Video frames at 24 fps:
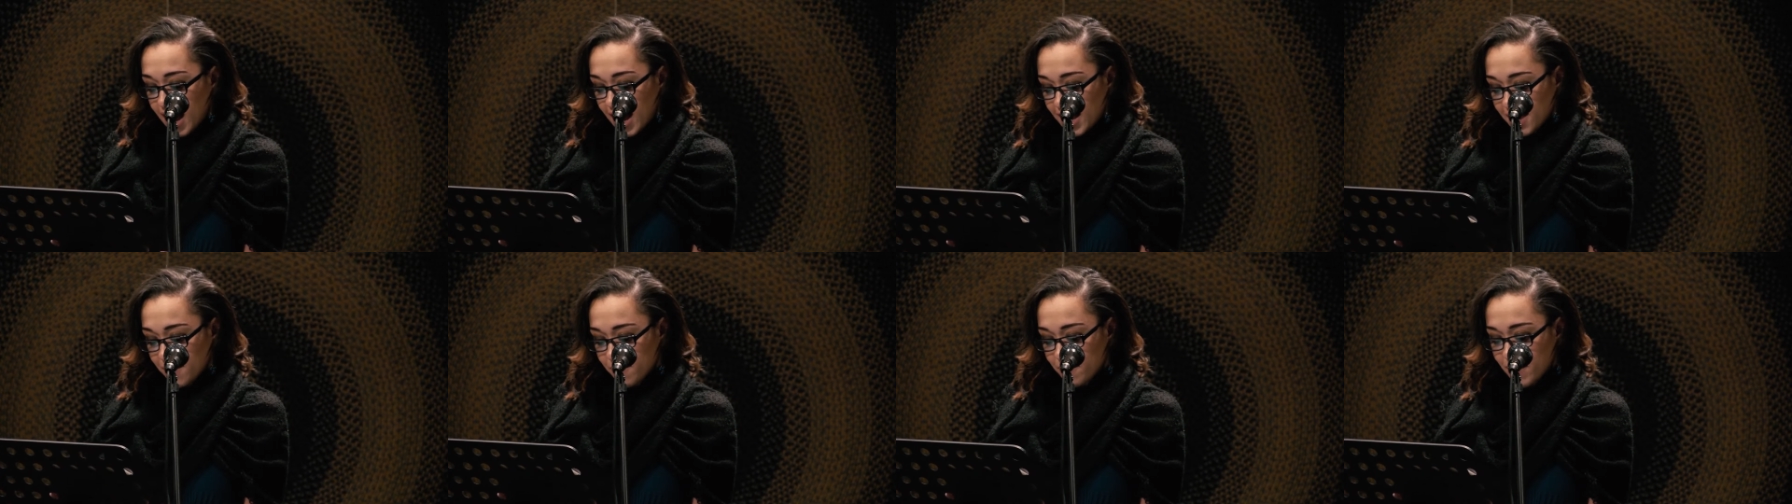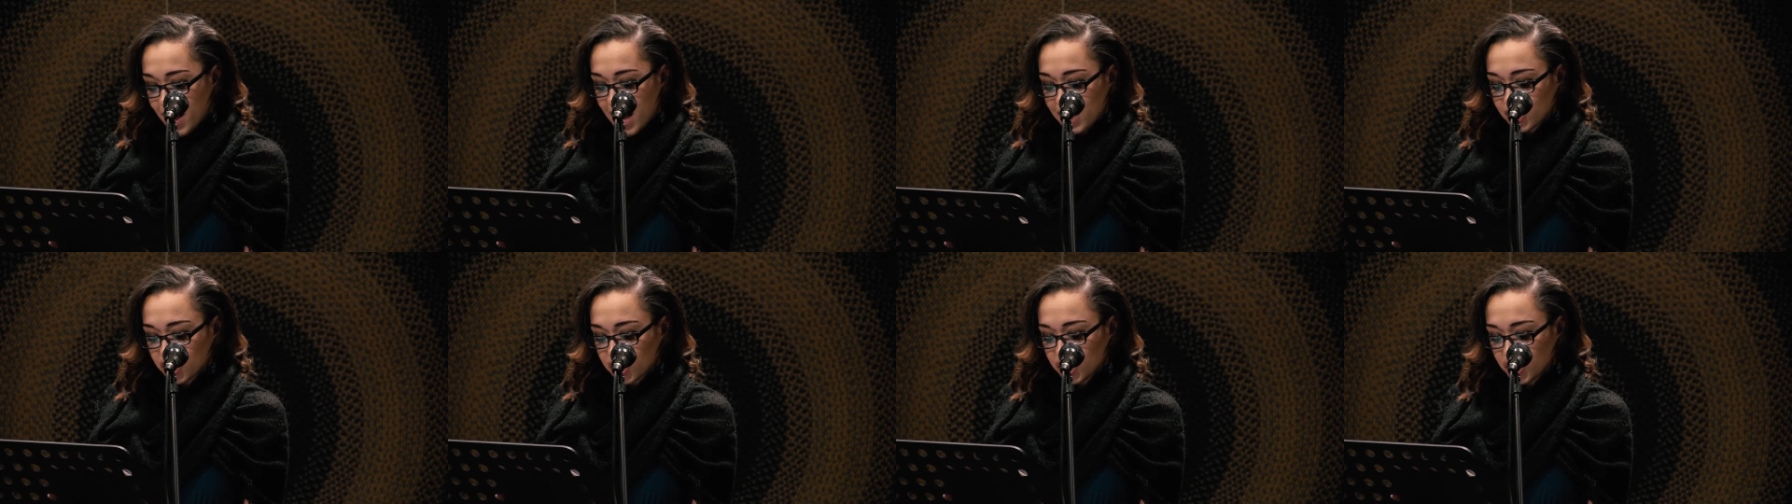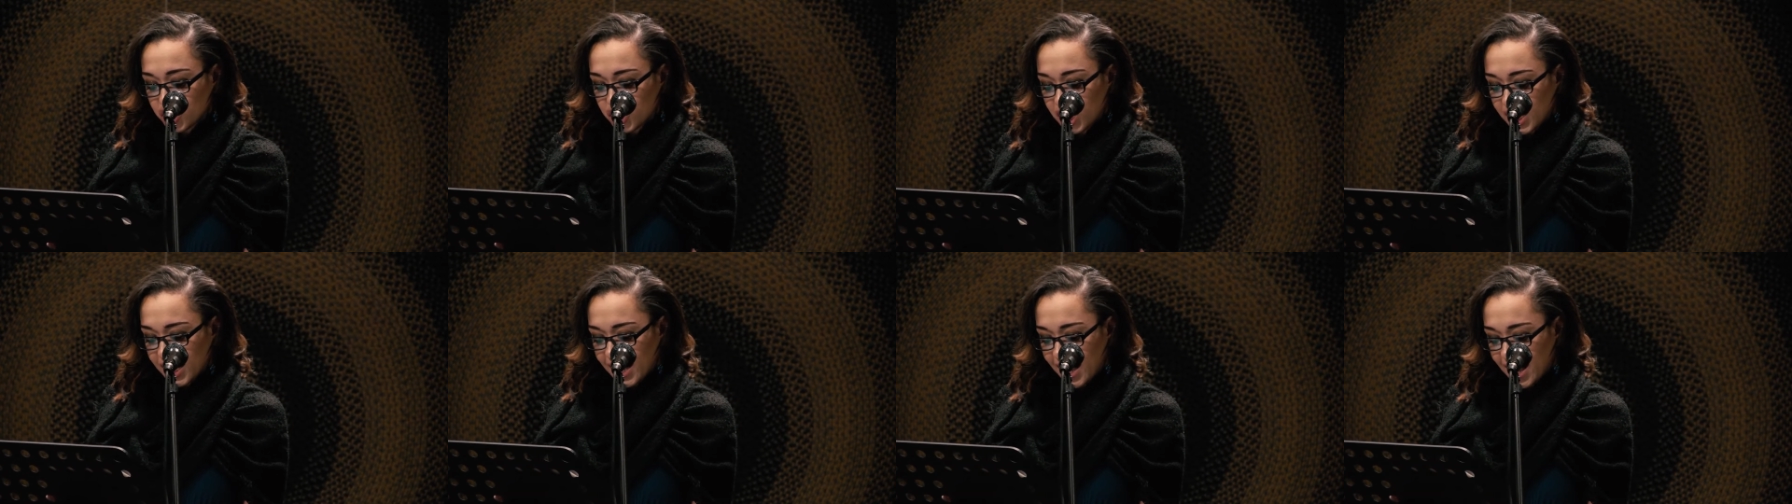I imagine
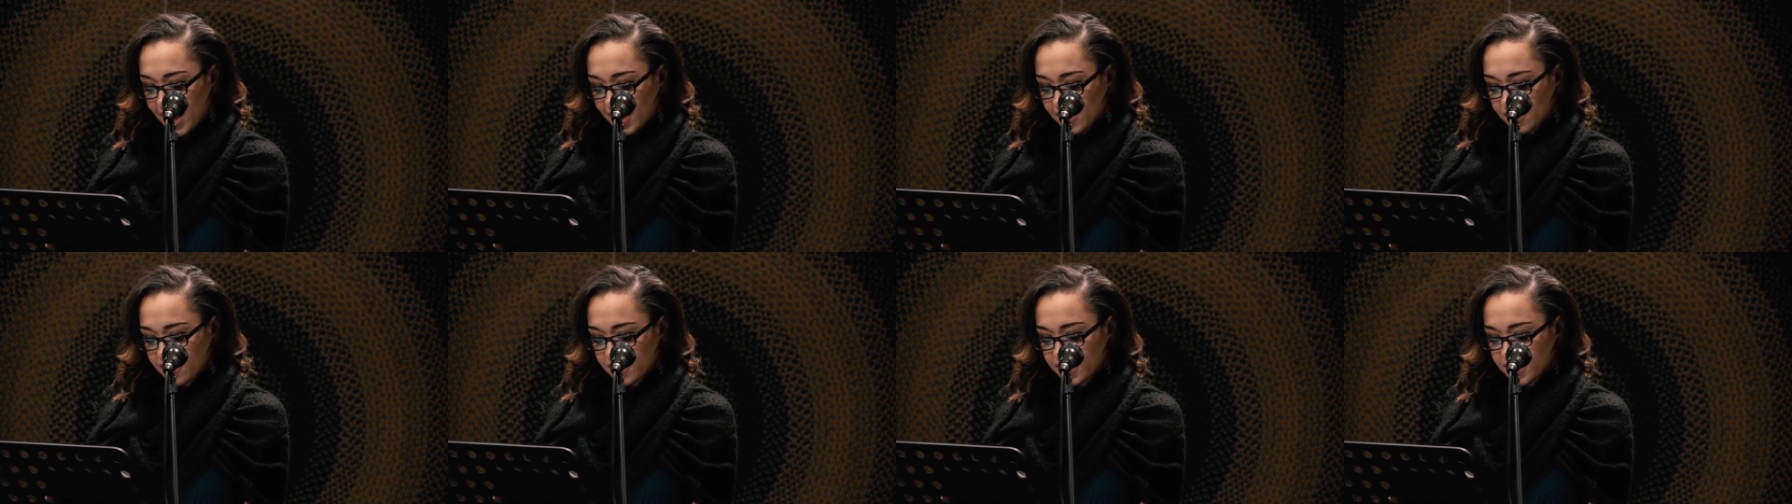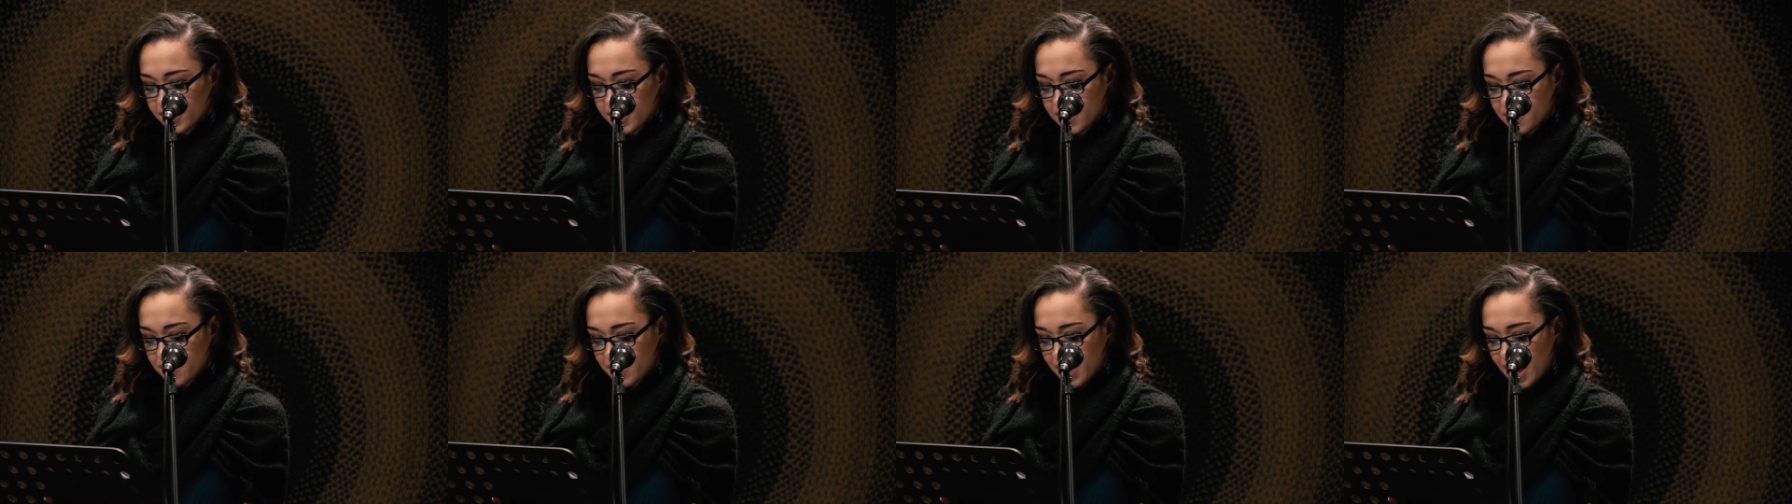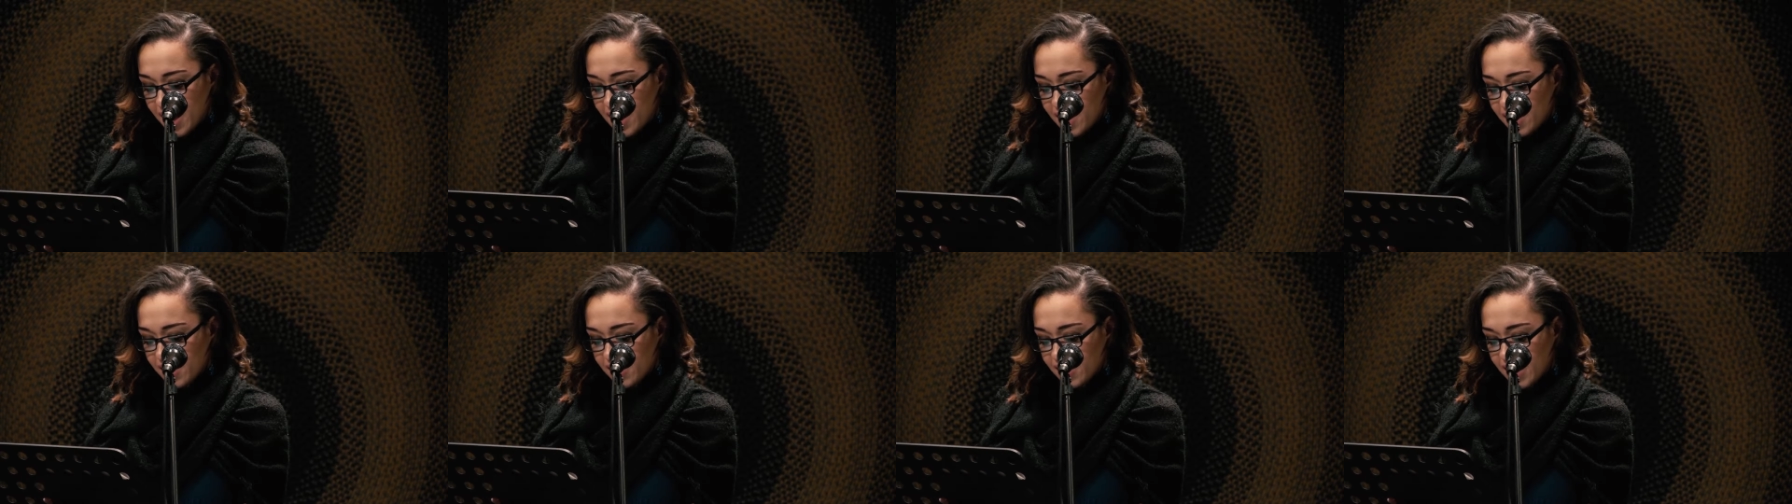she cackled in
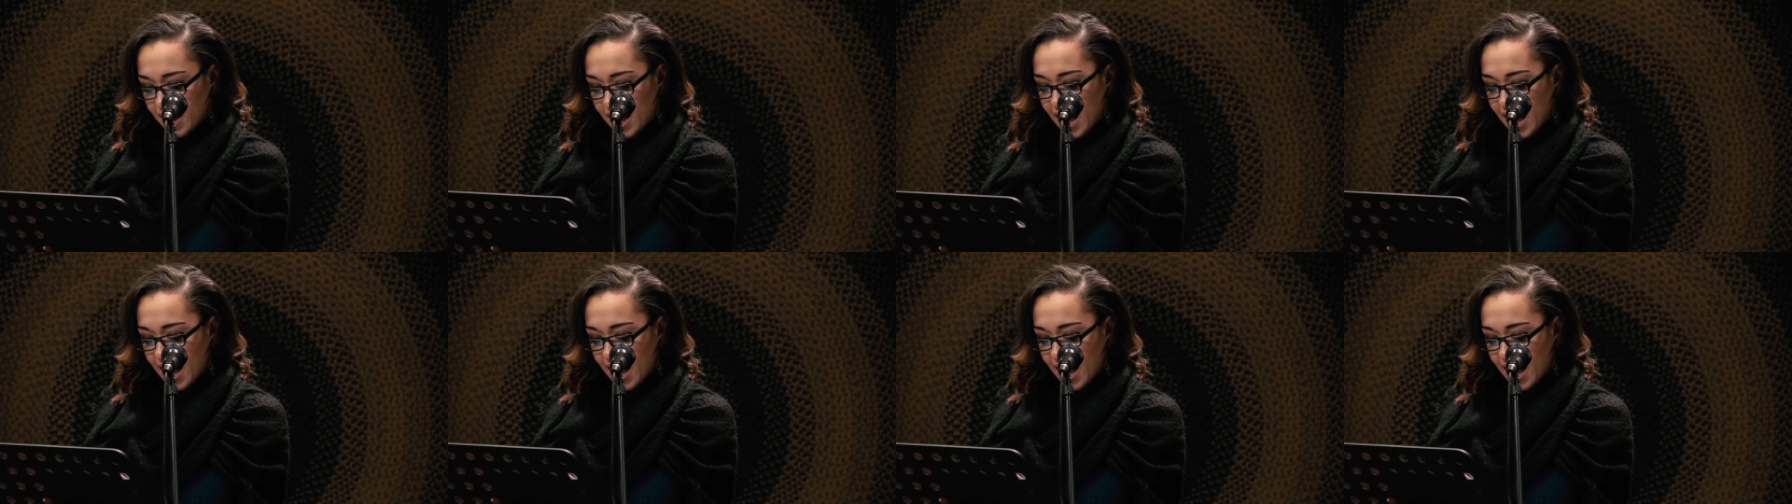that